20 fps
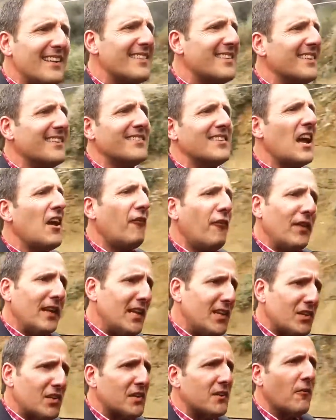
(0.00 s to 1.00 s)
is the
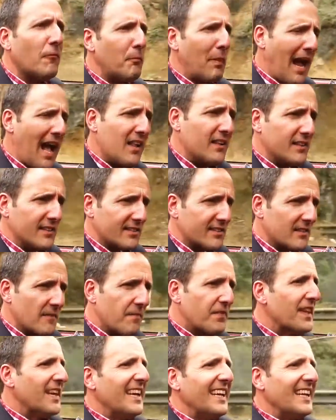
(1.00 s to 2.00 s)
definition of balance
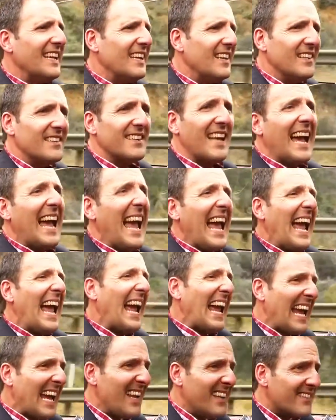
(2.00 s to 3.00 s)
is
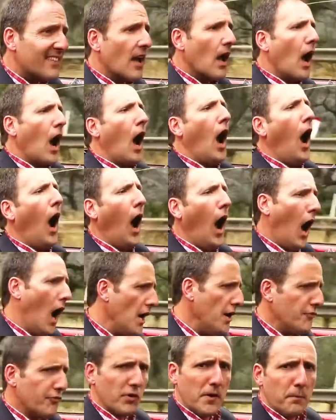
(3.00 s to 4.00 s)

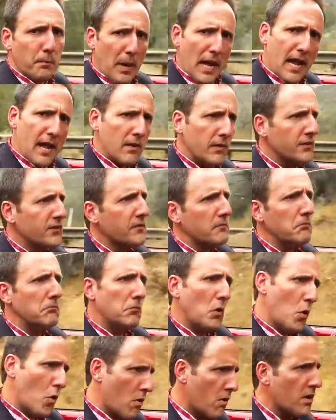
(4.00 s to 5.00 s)
800 pounds
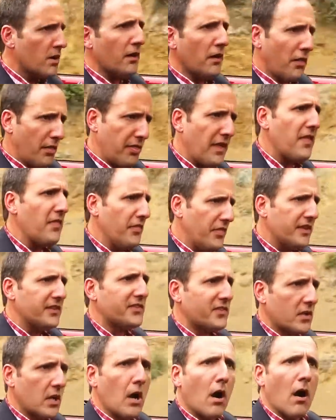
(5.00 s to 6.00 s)
more than
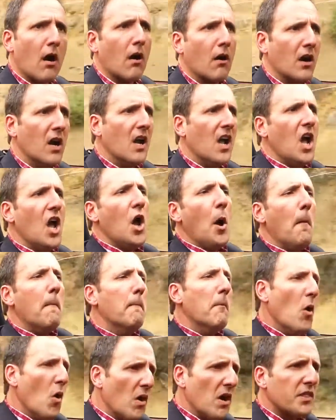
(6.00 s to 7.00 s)
this car,
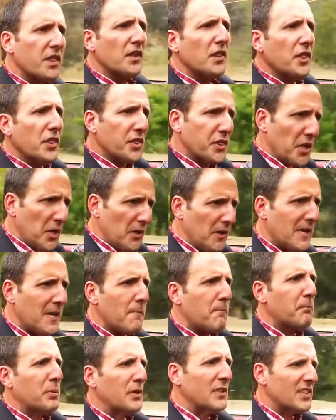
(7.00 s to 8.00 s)
more than
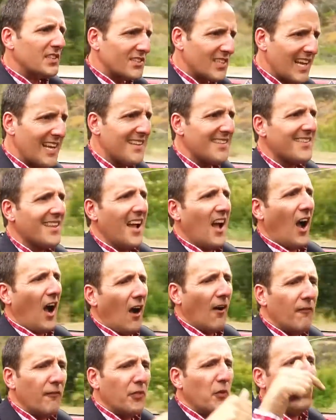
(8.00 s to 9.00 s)
30%
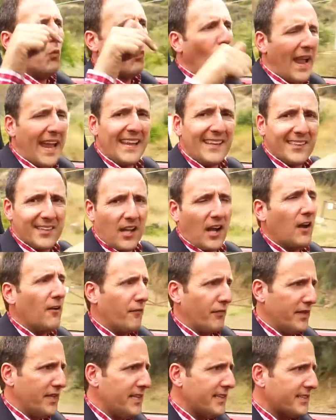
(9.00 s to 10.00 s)
of the weight
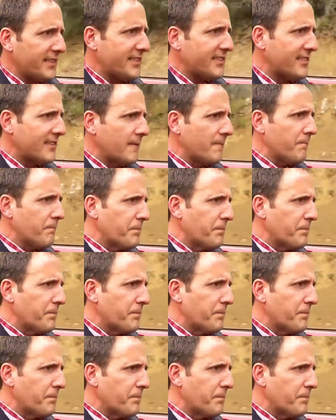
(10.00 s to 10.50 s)
of this.